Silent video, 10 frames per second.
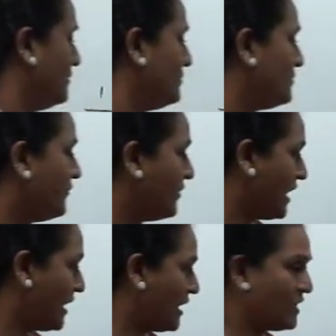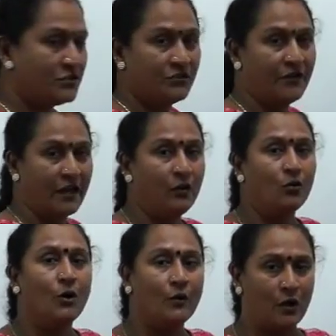So we are asked to find
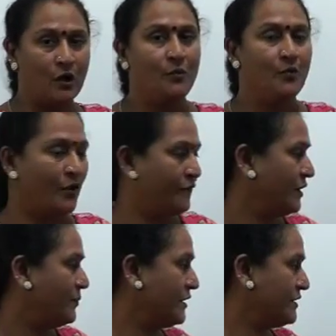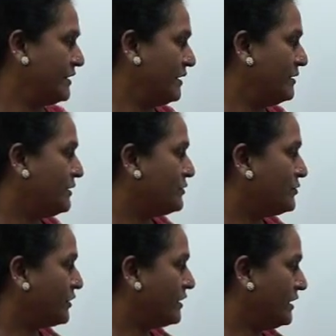overall profit percent.
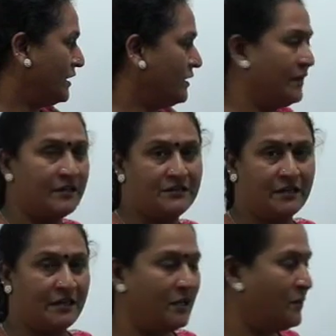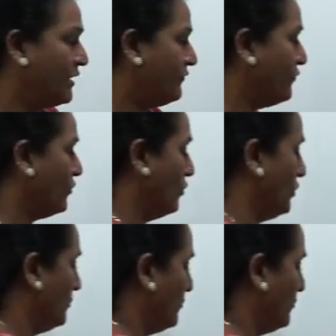So here it is 30/4